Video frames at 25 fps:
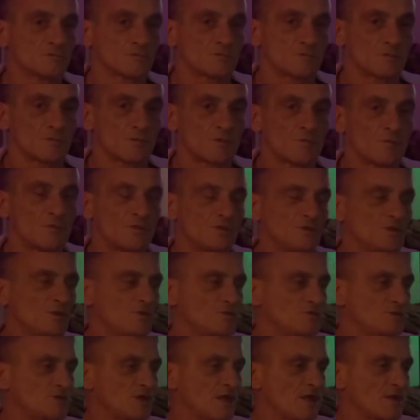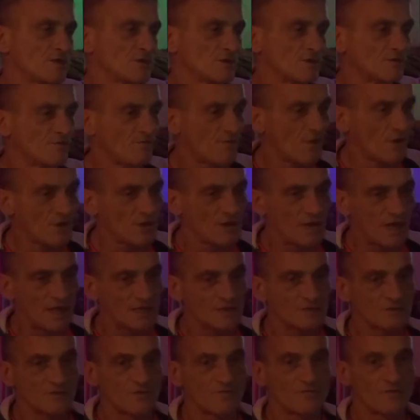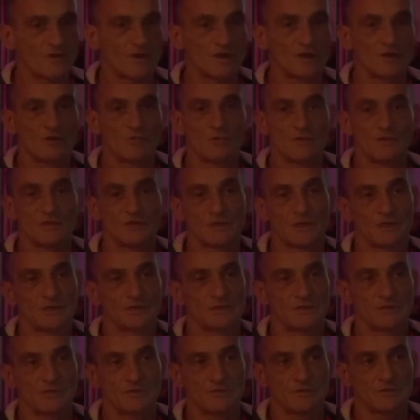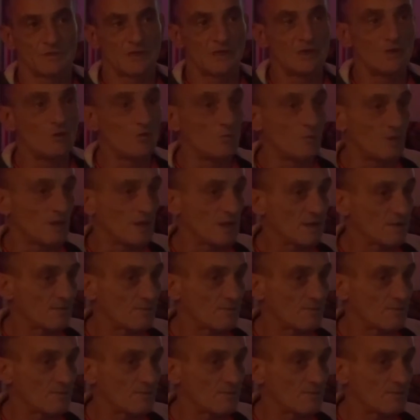I mean, you share your finance with her a little bit, don't you? A little bit.